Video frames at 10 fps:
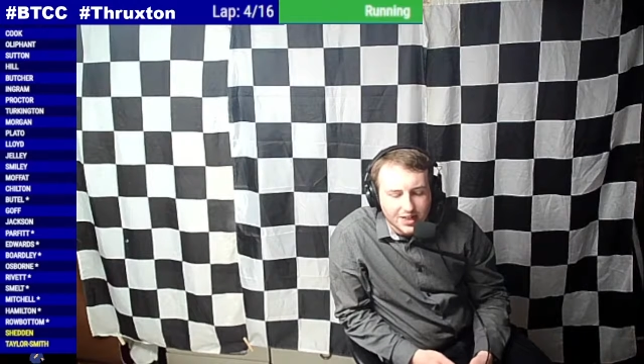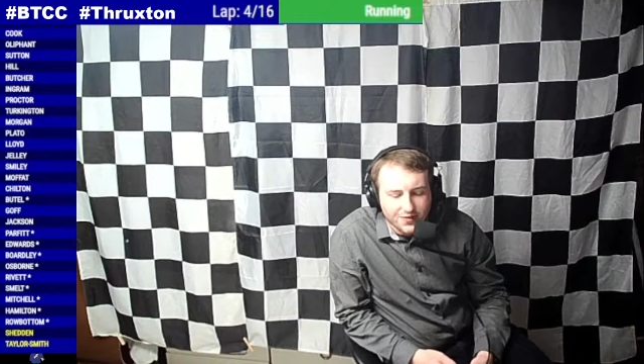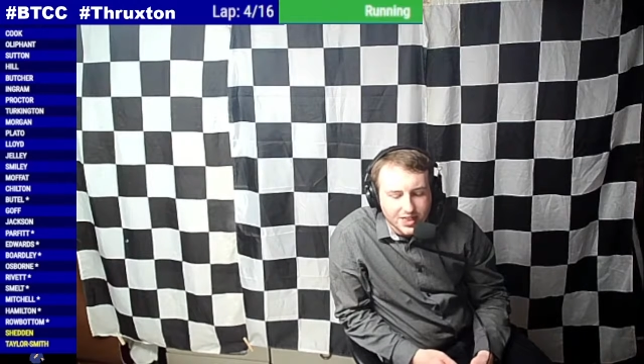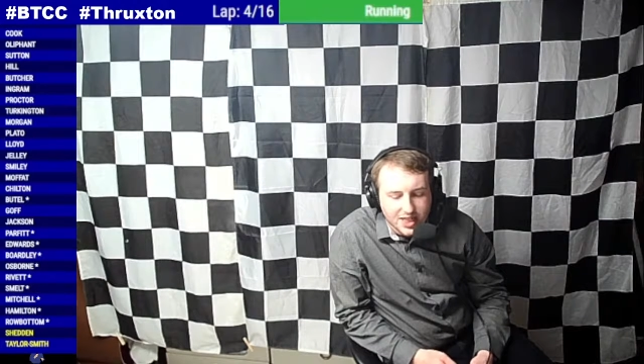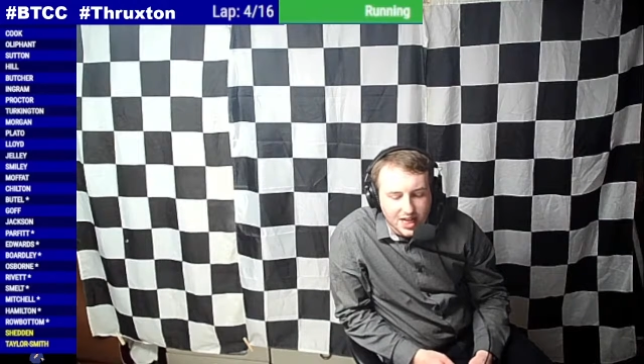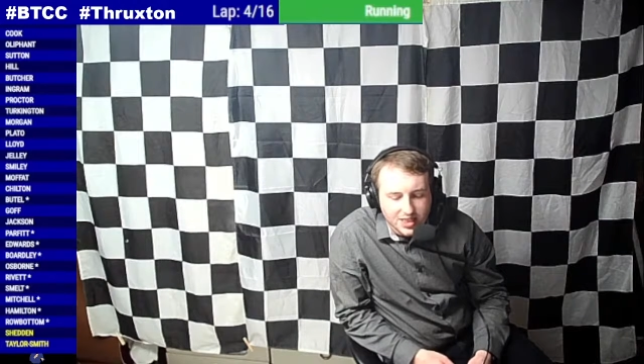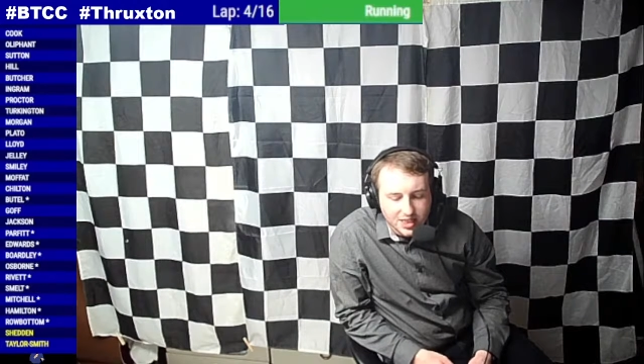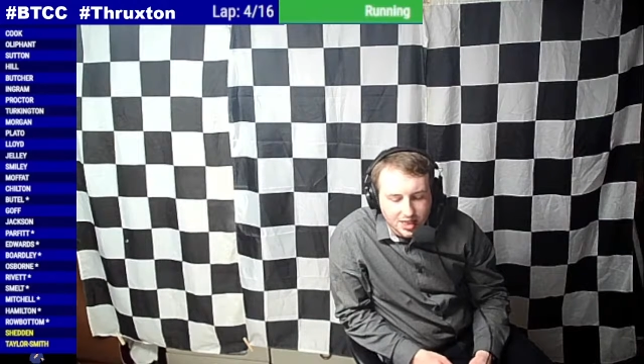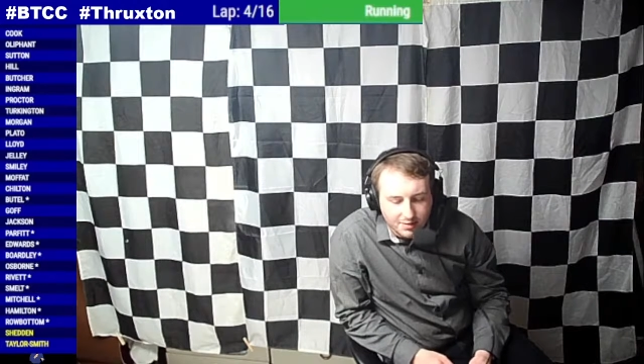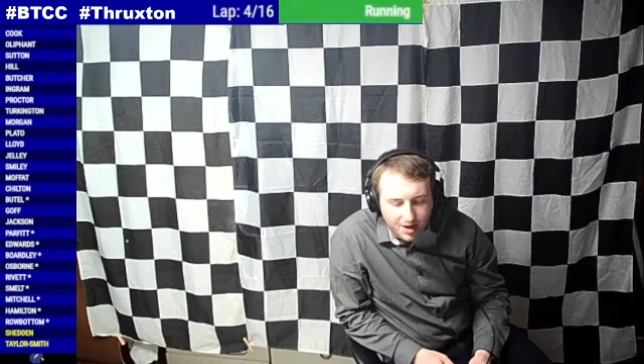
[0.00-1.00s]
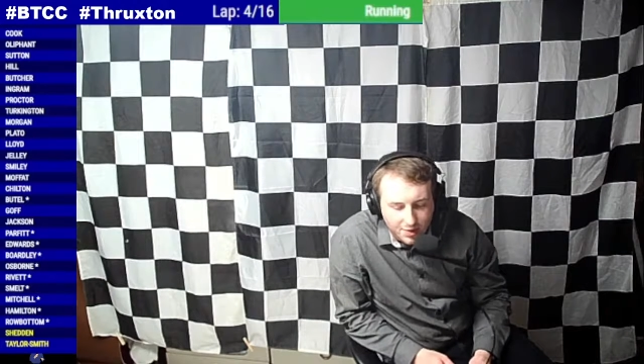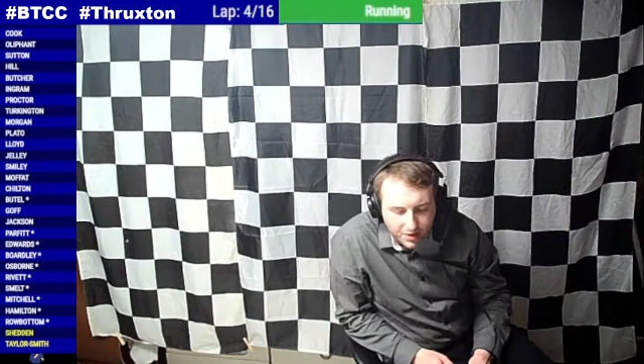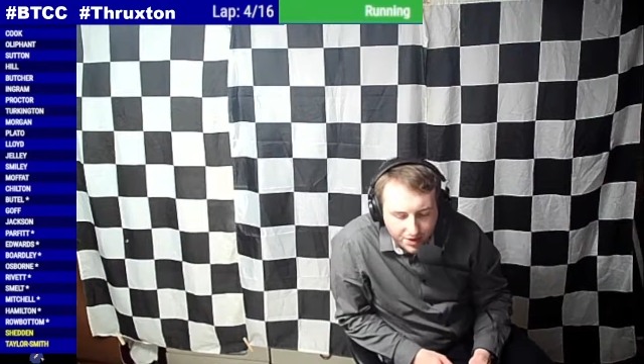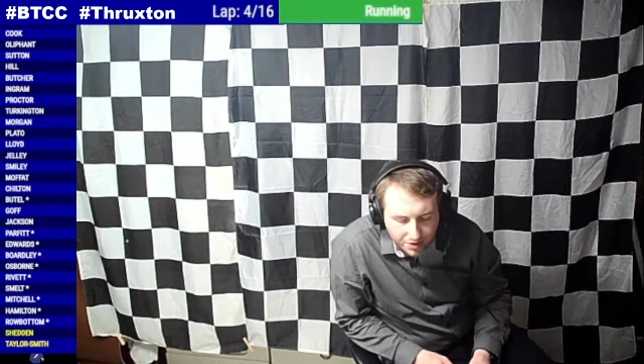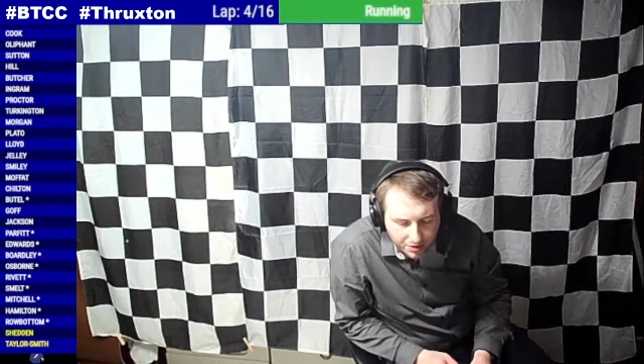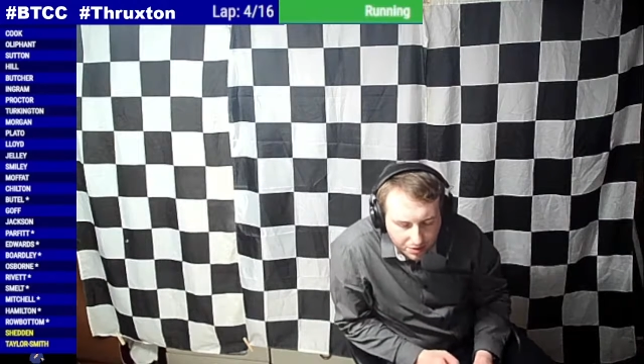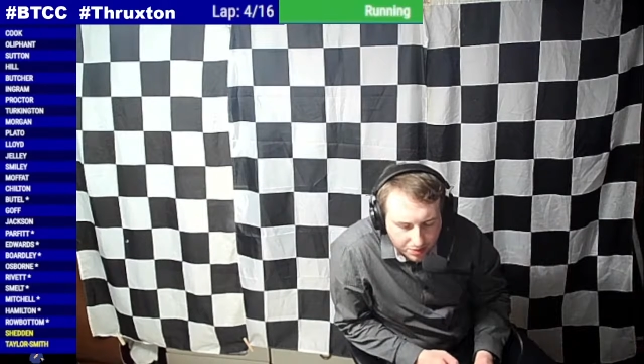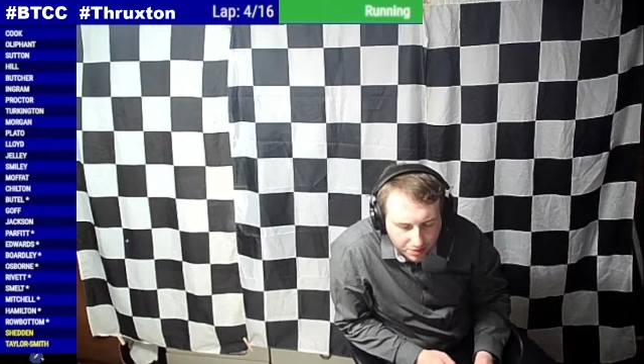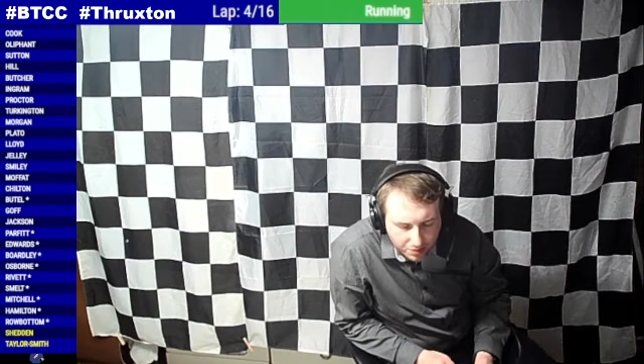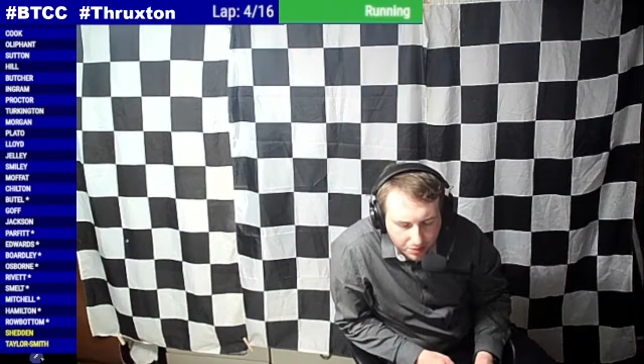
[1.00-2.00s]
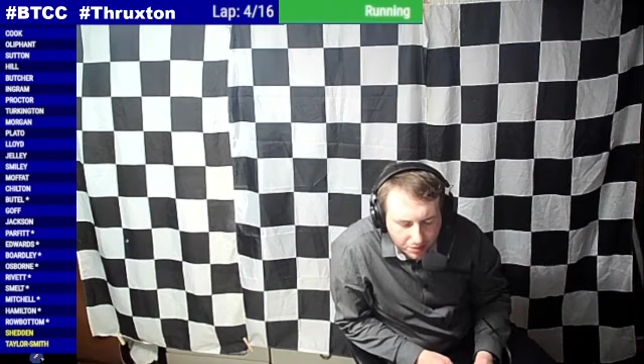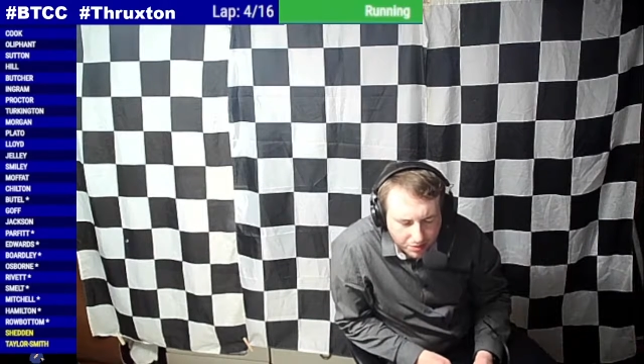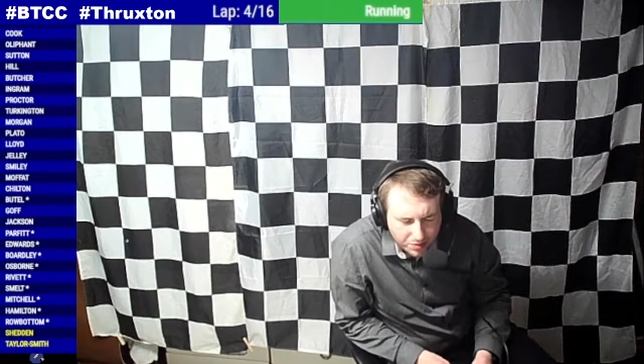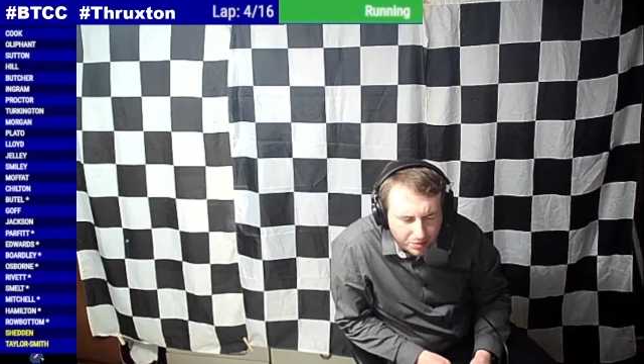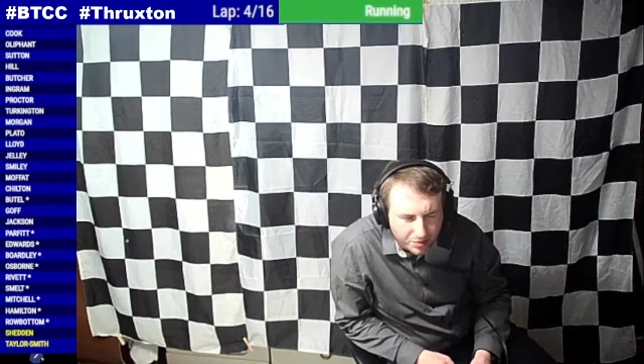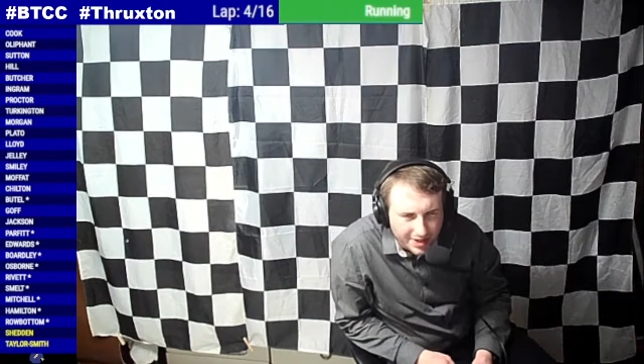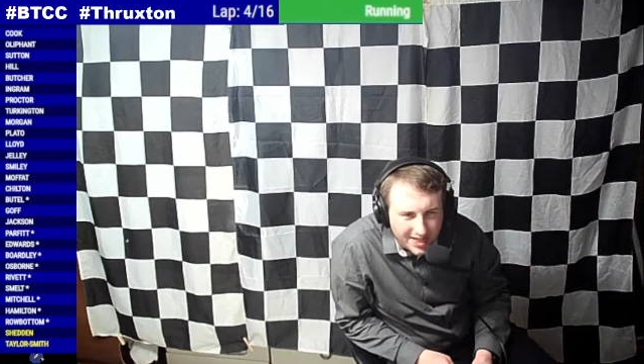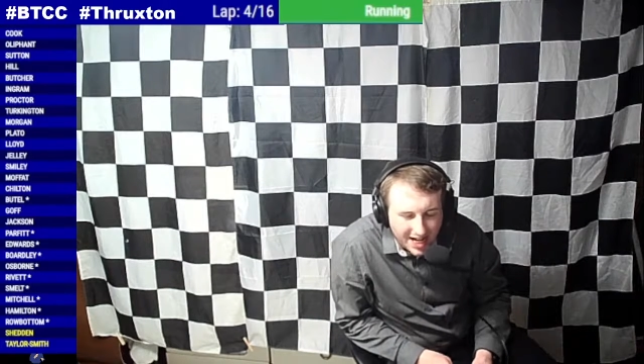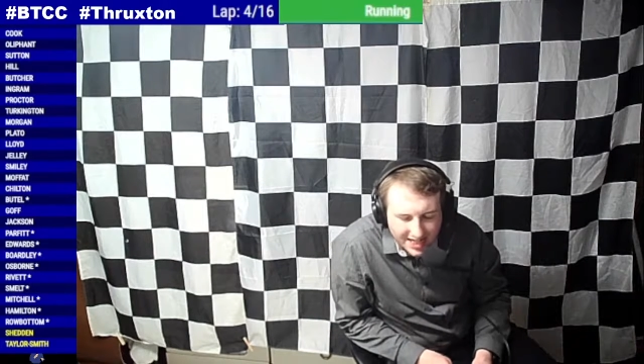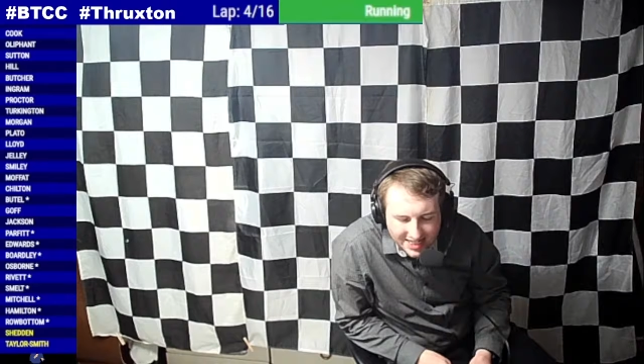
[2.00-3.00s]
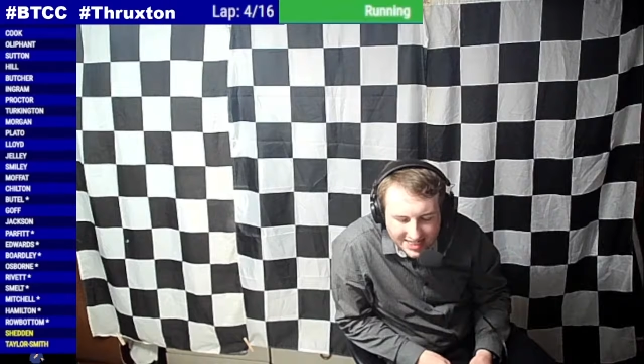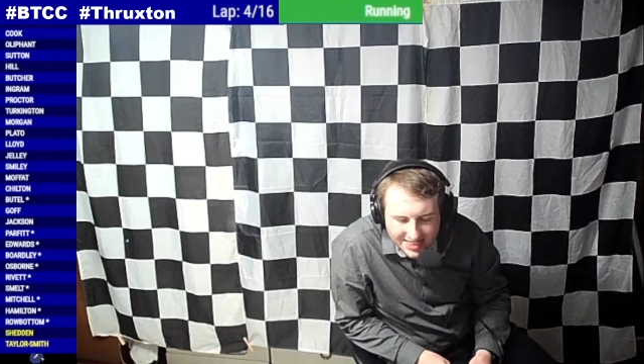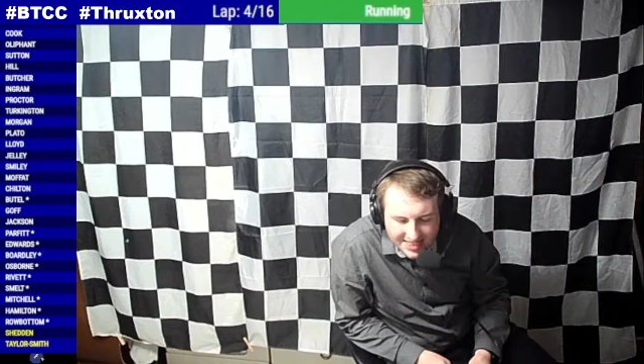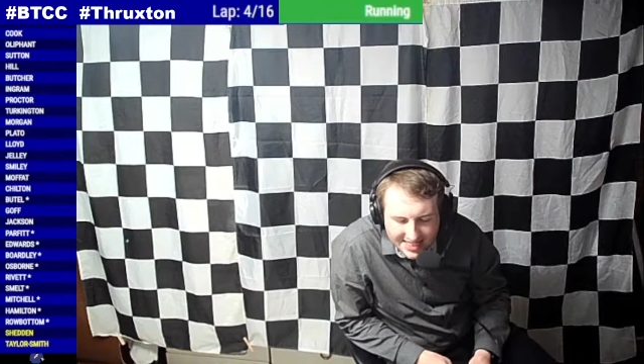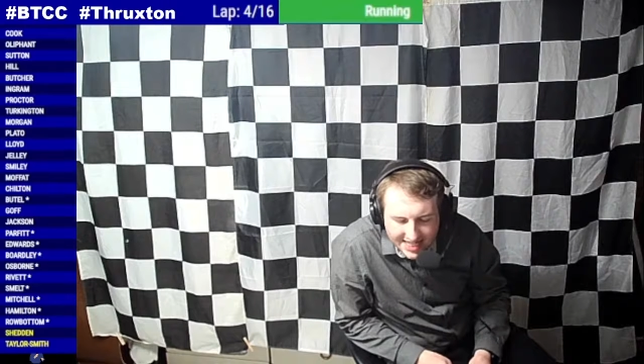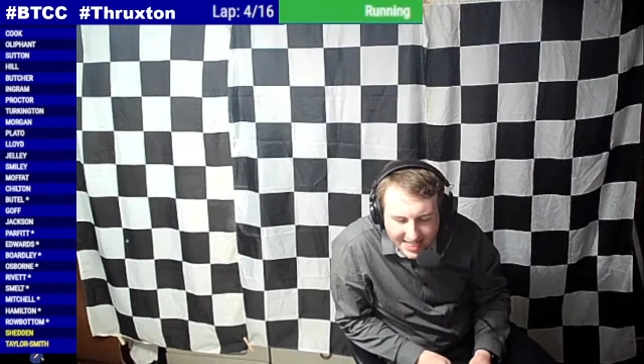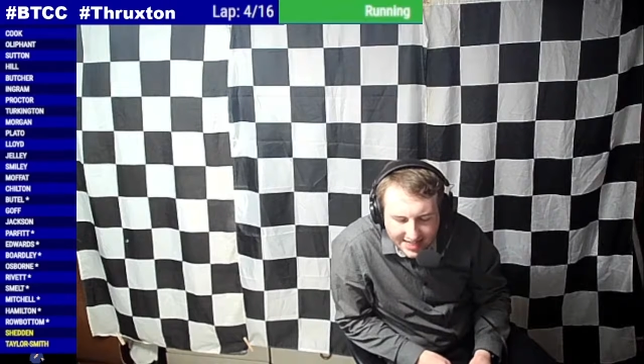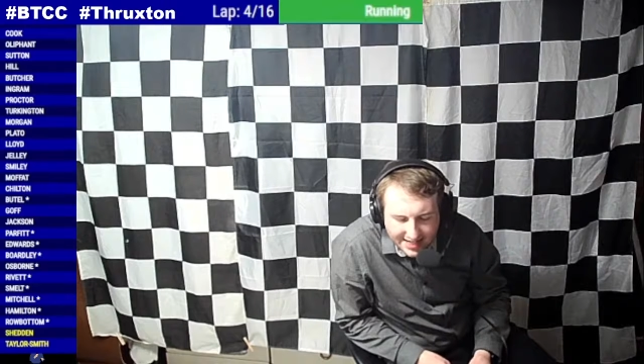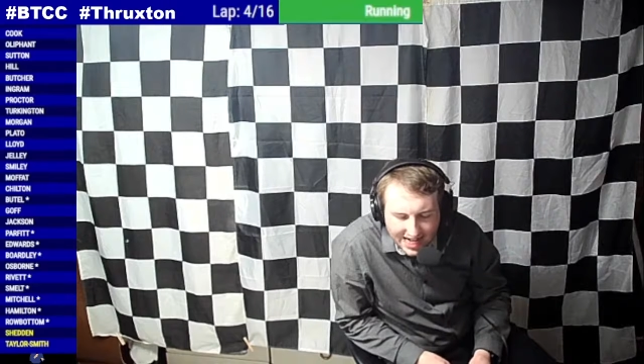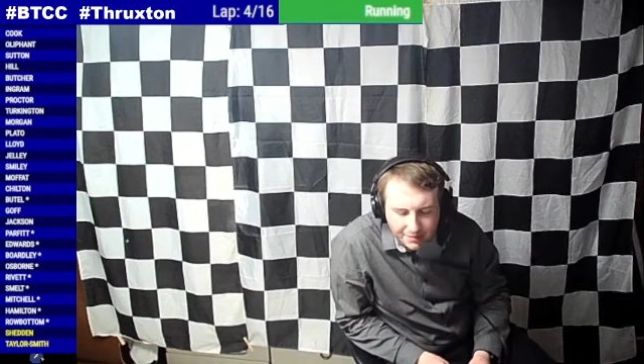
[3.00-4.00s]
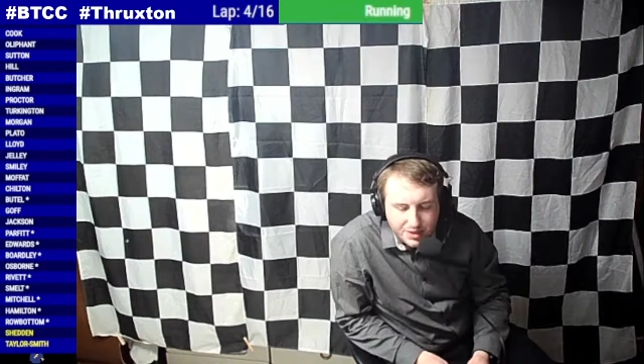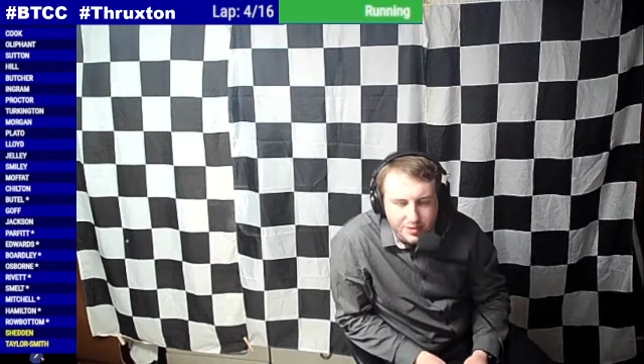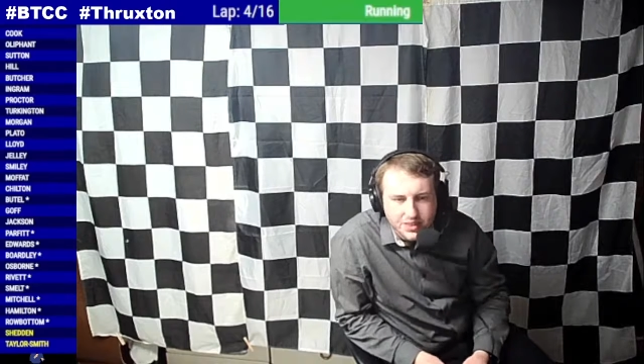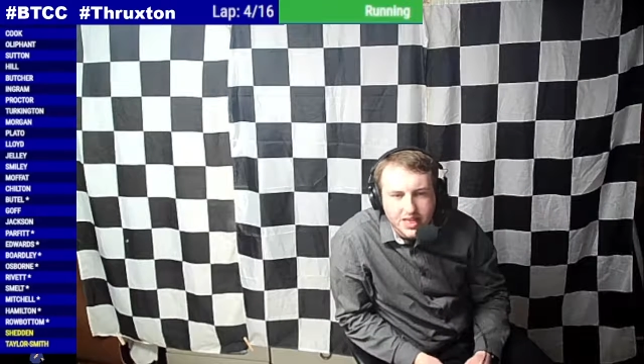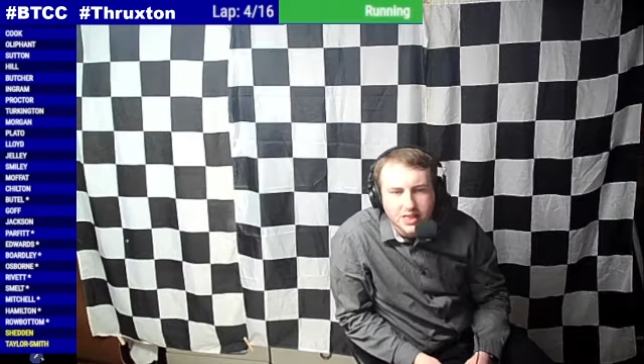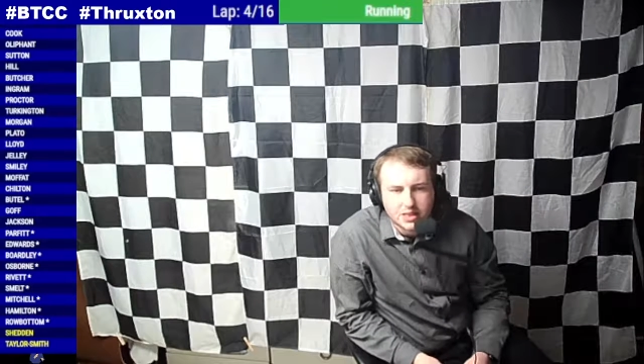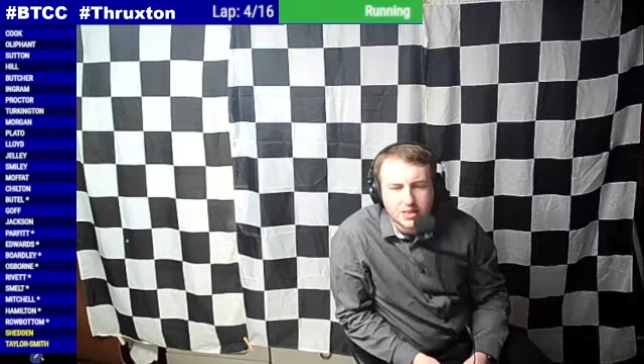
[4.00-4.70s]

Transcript: If it does, it'll come out with, 19 laps, I want to say,